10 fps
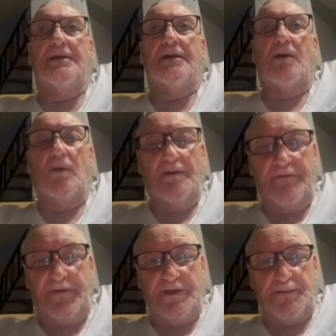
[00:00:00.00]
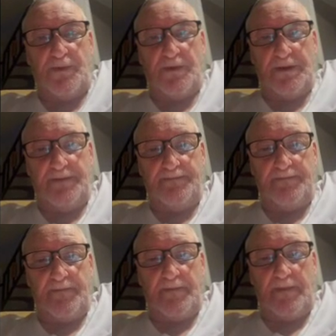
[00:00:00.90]
I went on Facebook
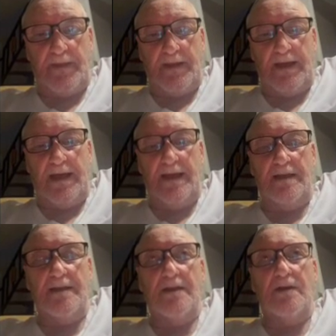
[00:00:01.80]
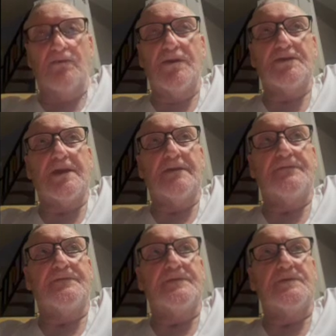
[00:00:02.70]
and I reached out
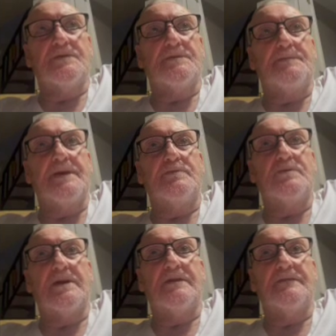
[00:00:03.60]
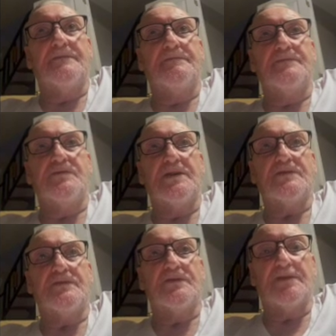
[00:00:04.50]
for people that have
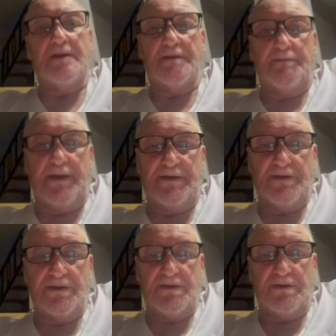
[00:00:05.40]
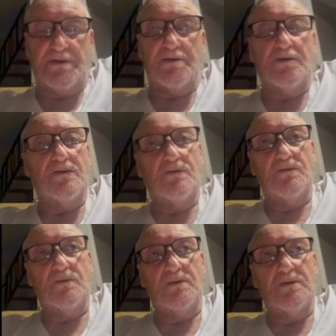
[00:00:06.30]
transferred their pensions
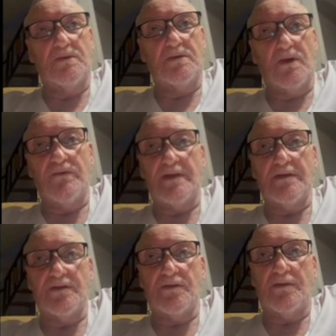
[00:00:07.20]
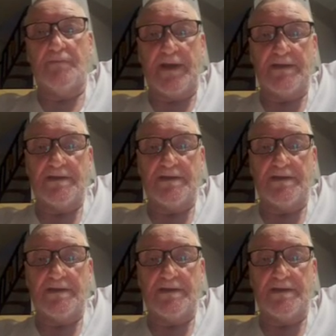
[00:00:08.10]
directly to the banks